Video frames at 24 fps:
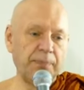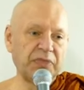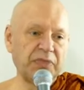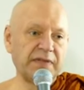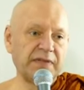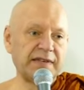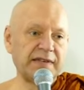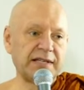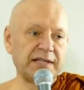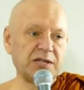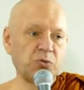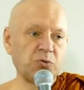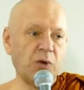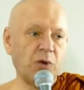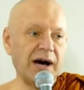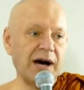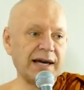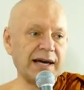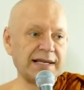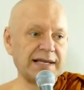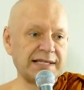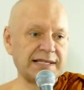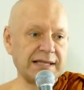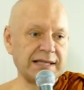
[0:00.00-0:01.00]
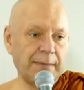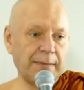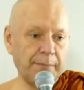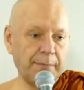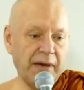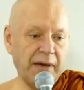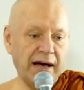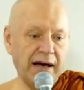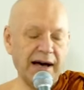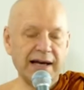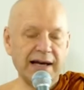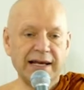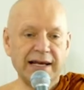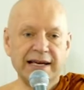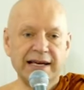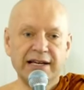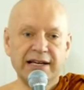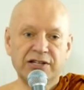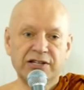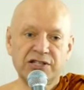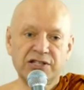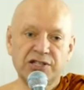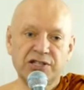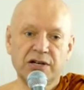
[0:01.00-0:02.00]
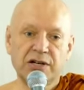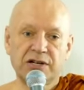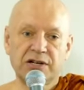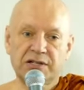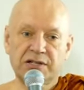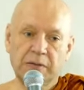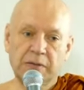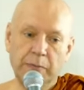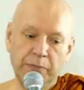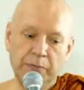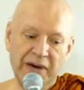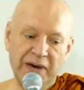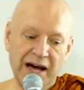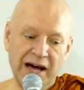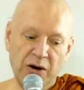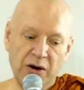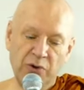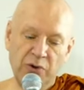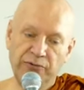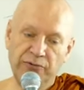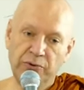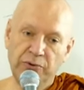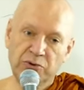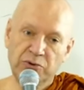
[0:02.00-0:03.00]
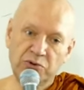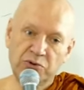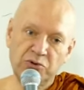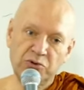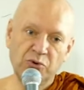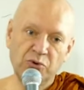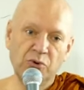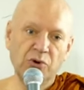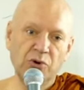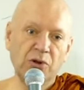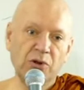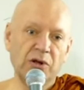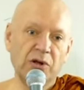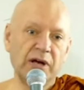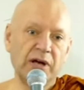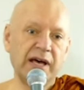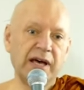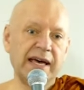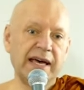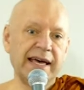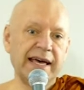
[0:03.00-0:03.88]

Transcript: This is why samadhi is such a powerful tool